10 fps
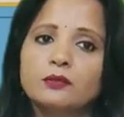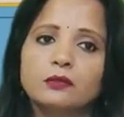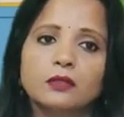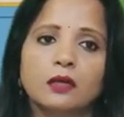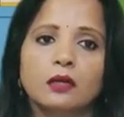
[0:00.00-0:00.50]

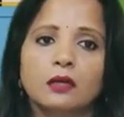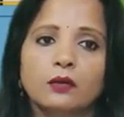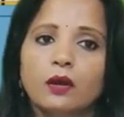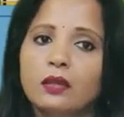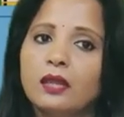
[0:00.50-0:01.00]
on the
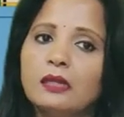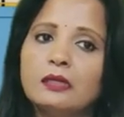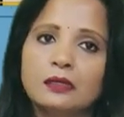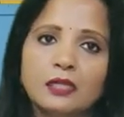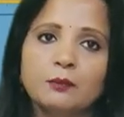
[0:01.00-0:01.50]
online
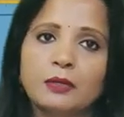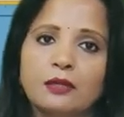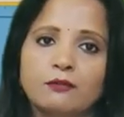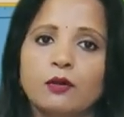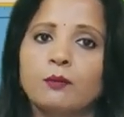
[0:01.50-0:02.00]
learning
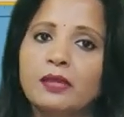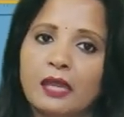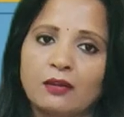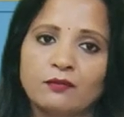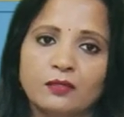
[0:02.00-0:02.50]
platform
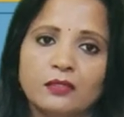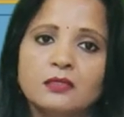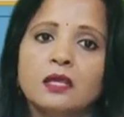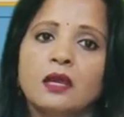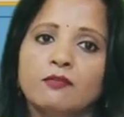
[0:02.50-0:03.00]

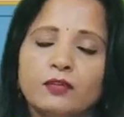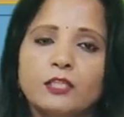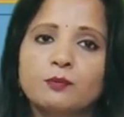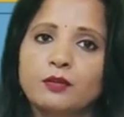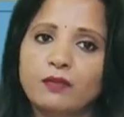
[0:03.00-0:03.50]
Canvas
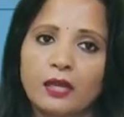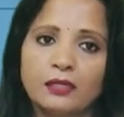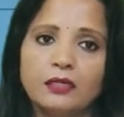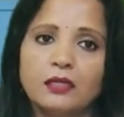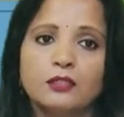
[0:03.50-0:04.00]
which
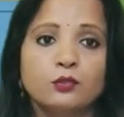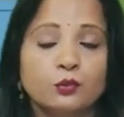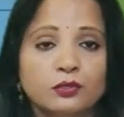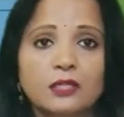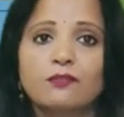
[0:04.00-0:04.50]
provided a
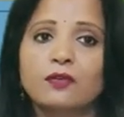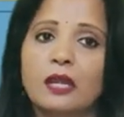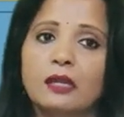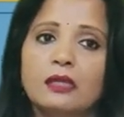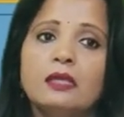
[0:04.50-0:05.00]

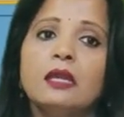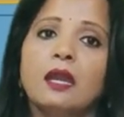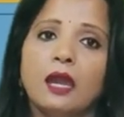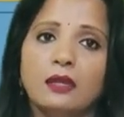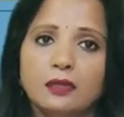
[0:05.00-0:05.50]
user-friendly
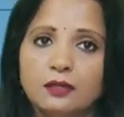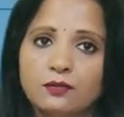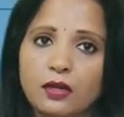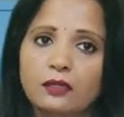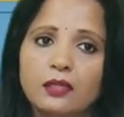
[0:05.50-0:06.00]
and
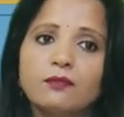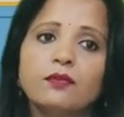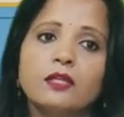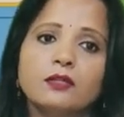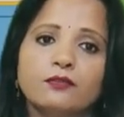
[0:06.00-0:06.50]
interactive
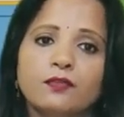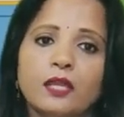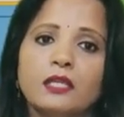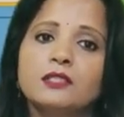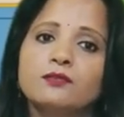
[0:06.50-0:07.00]

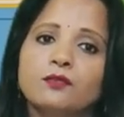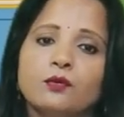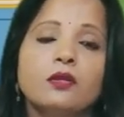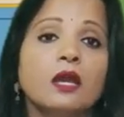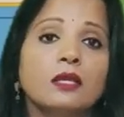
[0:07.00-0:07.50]
interface
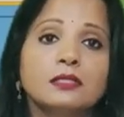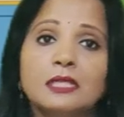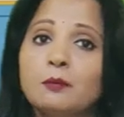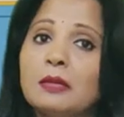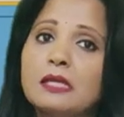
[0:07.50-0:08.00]
for
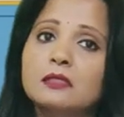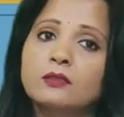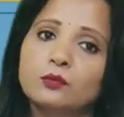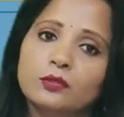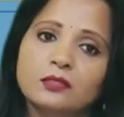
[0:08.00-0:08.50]
seamless
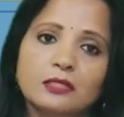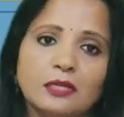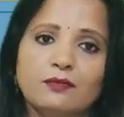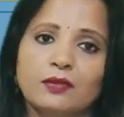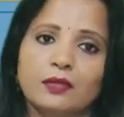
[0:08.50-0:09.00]
course
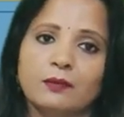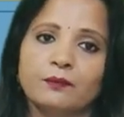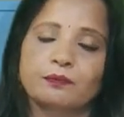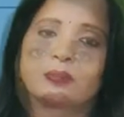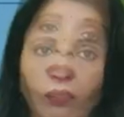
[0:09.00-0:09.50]
delivery.
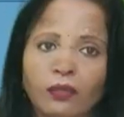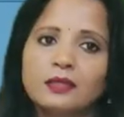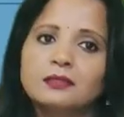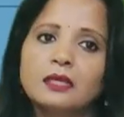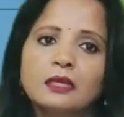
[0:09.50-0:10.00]
Here
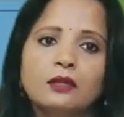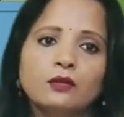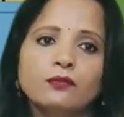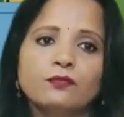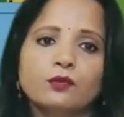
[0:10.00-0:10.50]
is the link
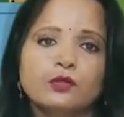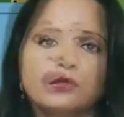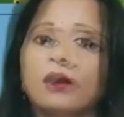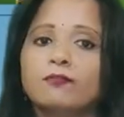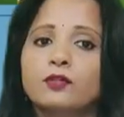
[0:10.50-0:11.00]
of course.
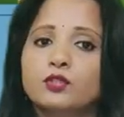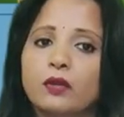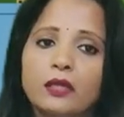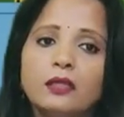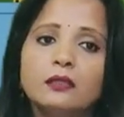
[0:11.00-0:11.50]
After
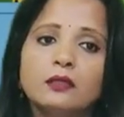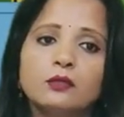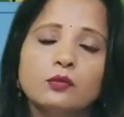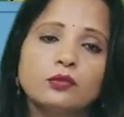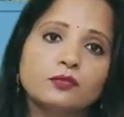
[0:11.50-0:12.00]
joining the
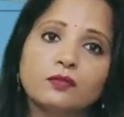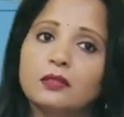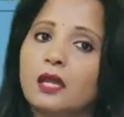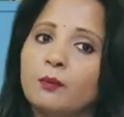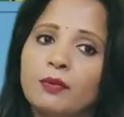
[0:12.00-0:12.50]
course
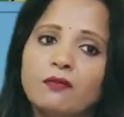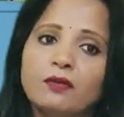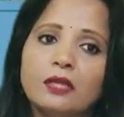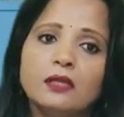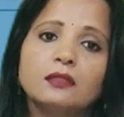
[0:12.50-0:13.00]
with the
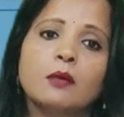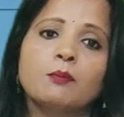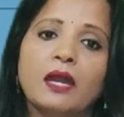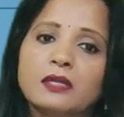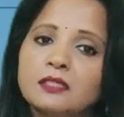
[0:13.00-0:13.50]
above link, the
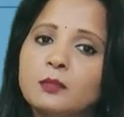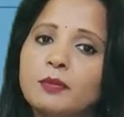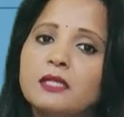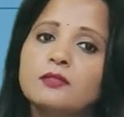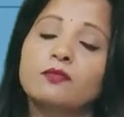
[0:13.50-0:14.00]

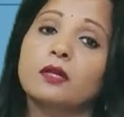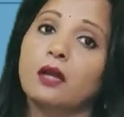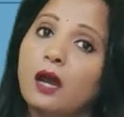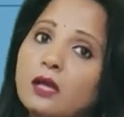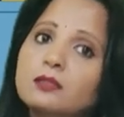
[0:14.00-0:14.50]
participants were
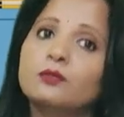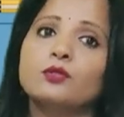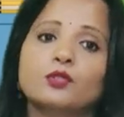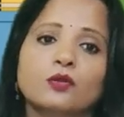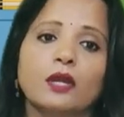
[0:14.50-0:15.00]
asked
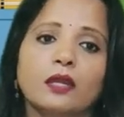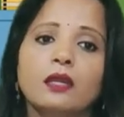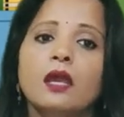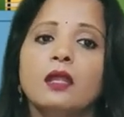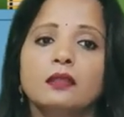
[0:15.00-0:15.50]
to join
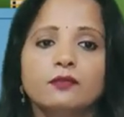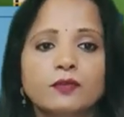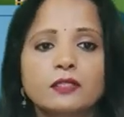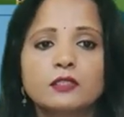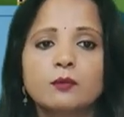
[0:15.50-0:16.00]
the
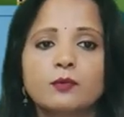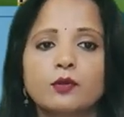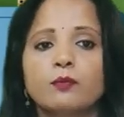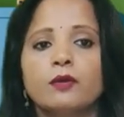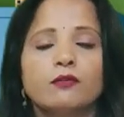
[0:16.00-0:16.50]
WhatsApp
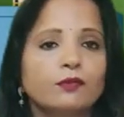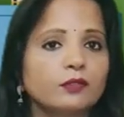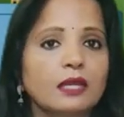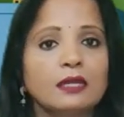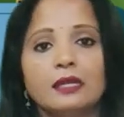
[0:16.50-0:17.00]
group
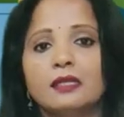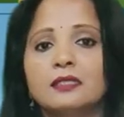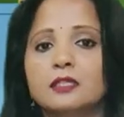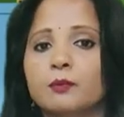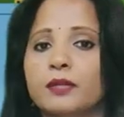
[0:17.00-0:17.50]
for the
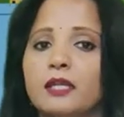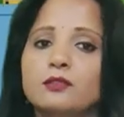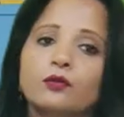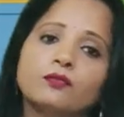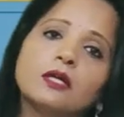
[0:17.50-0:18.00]
latest
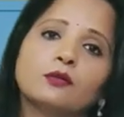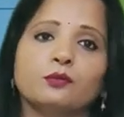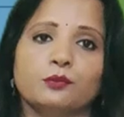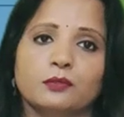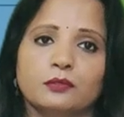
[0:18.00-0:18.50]
updates of the
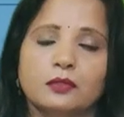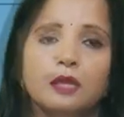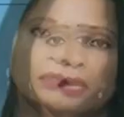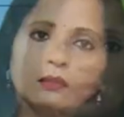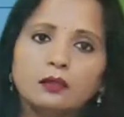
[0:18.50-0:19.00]
course.
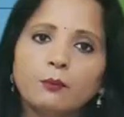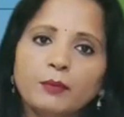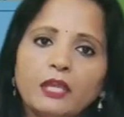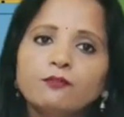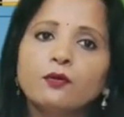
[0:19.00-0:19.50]
The
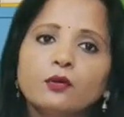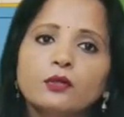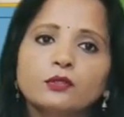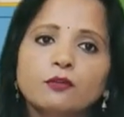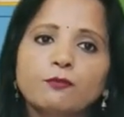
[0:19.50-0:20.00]
main
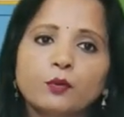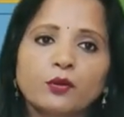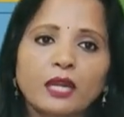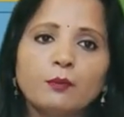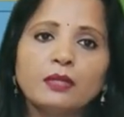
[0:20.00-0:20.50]
focus of
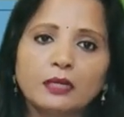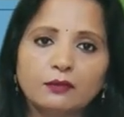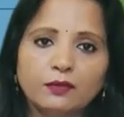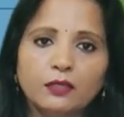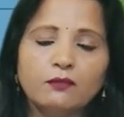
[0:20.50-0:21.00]
program
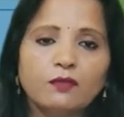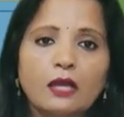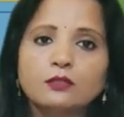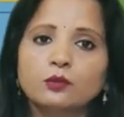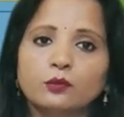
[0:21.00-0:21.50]
delivery
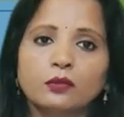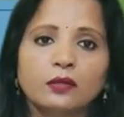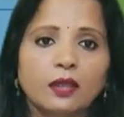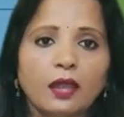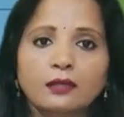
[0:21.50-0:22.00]
was on
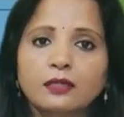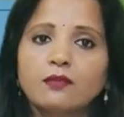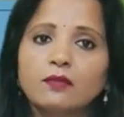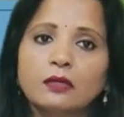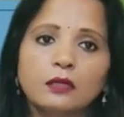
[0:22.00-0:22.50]

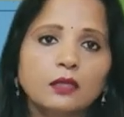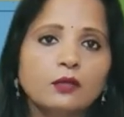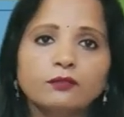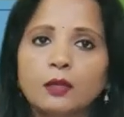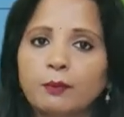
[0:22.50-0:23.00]
active learning
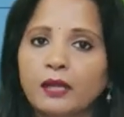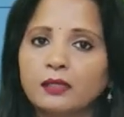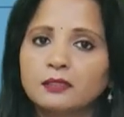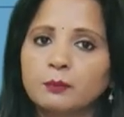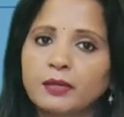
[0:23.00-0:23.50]
of the
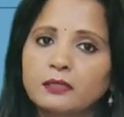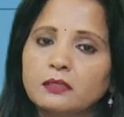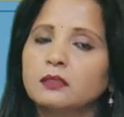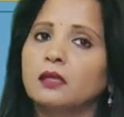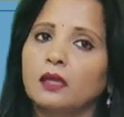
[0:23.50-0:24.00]

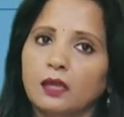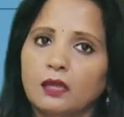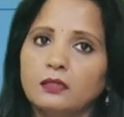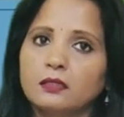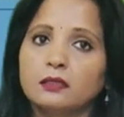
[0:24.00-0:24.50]
participants
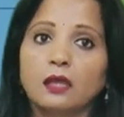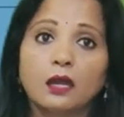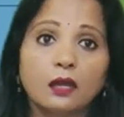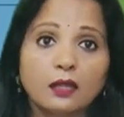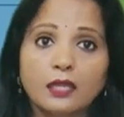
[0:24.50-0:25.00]
and the
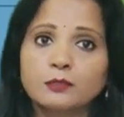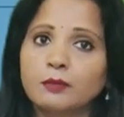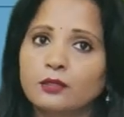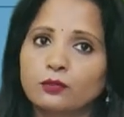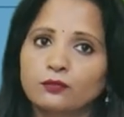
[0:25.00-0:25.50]

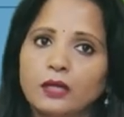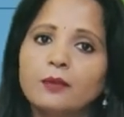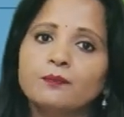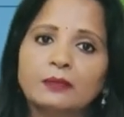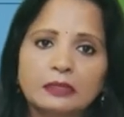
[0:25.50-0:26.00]
engagement of the
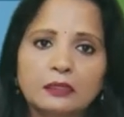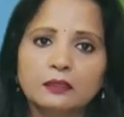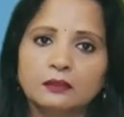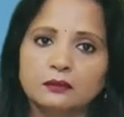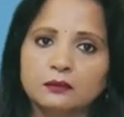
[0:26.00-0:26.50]

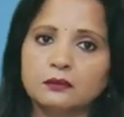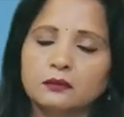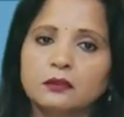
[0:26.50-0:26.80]
learners.